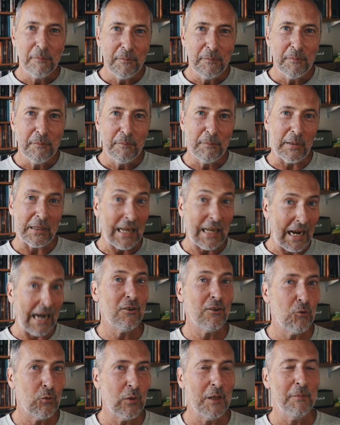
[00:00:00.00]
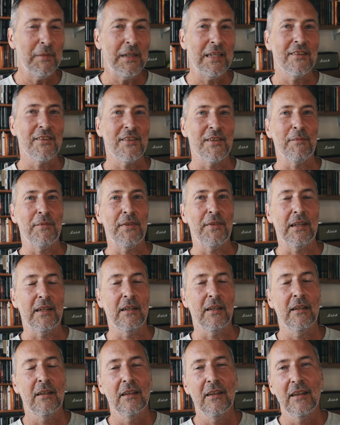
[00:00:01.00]
But it actually means something.
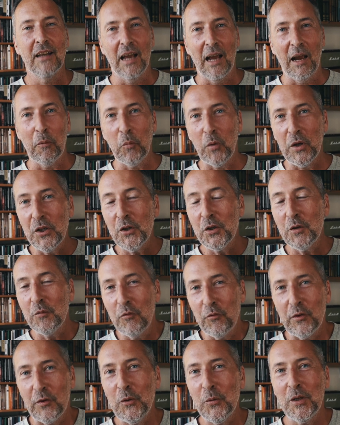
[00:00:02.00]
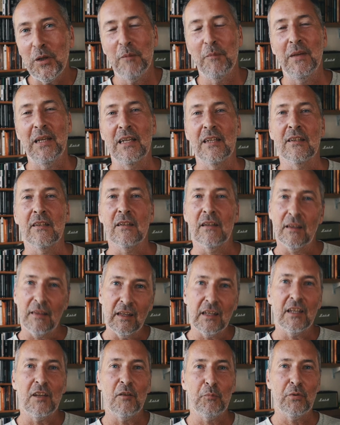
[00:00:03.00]
And when you can feel what it means, I
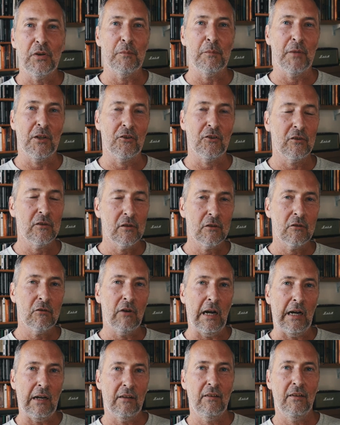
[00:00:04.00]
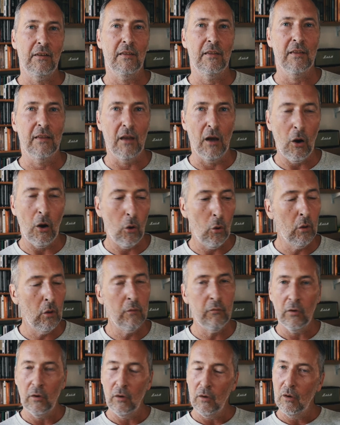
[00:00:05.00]
think you've pretty much cracked the whole
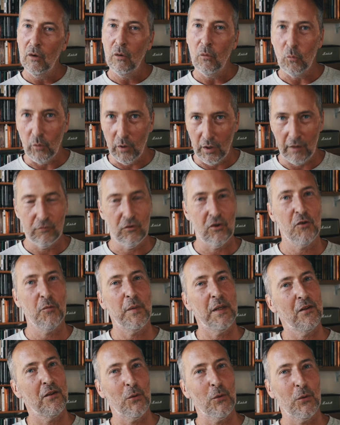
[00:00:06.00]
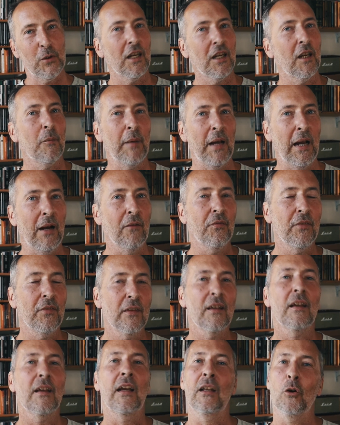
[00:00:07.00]
of what I've just been talking about,
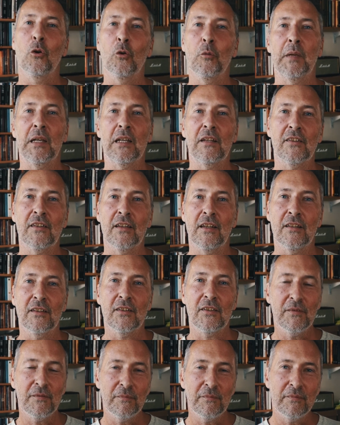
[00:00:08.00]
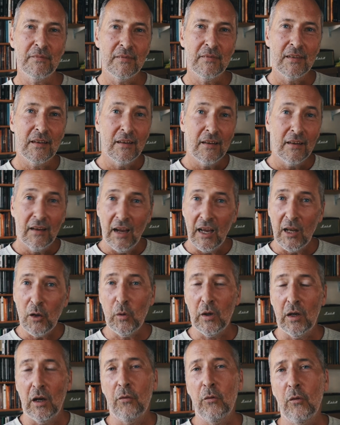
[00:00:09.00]
and it all makes sense.
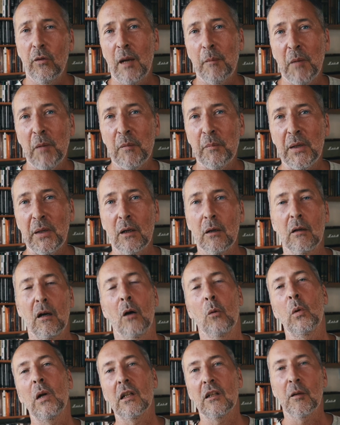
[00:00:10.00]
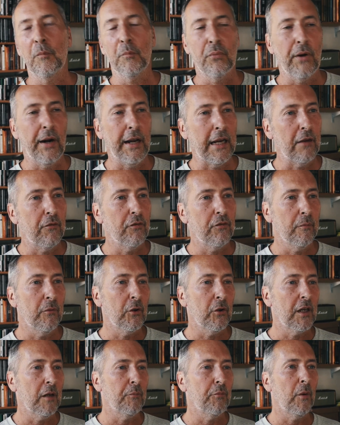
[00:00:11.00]
Anyway, I thought that might be a, a welcome break from
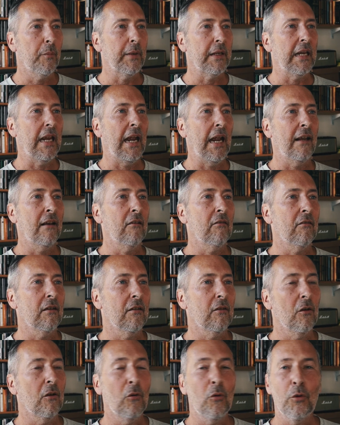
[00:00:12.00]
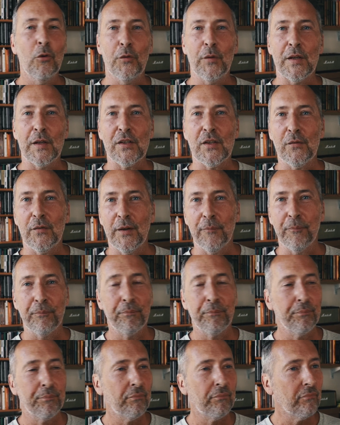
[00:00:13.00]
looking at propaganda and all the rest of it.
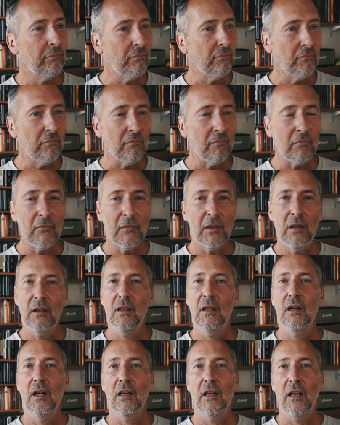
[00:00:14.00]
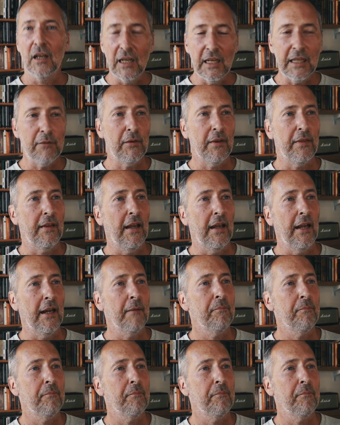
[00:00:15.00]
I'm going to leave it there.